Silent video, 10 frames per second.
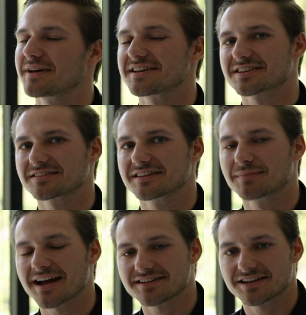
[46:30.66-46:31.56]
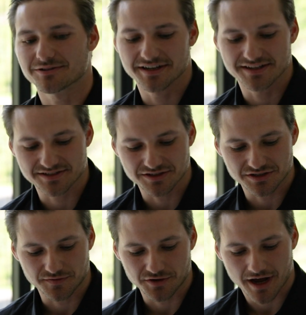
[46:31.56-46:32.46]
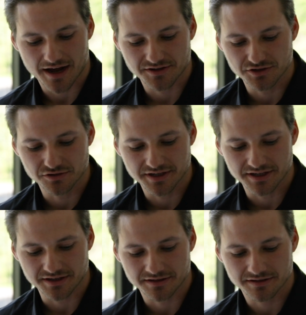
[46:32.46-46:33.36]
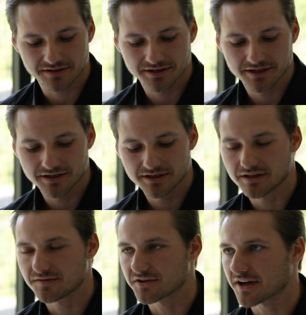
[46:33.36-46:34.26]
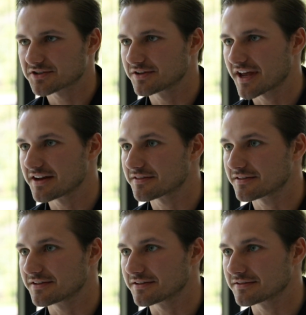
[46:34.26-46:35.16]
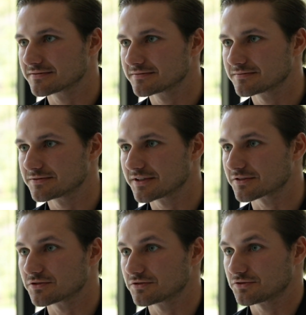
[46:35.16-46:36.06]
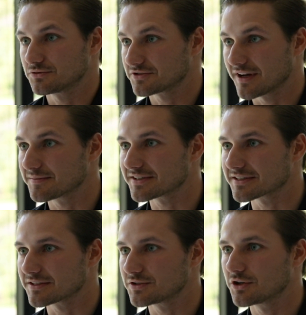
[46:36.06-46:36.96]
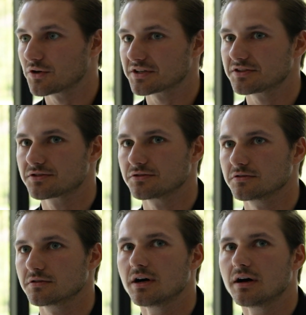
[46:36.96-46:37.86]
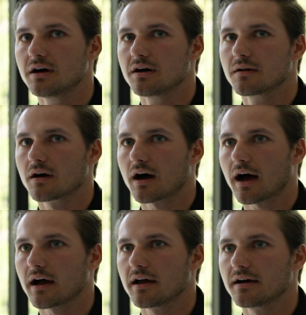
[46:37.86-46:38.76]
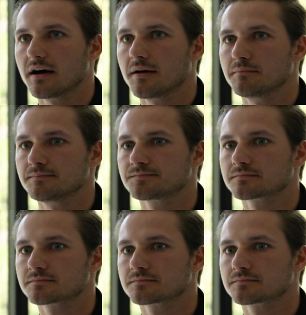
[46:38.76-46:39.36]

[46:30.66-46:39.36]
basically, my takeaway is just if you're not doing, if you're not doing anything, yeah, like just do something. Yeah. You don't need to. I um.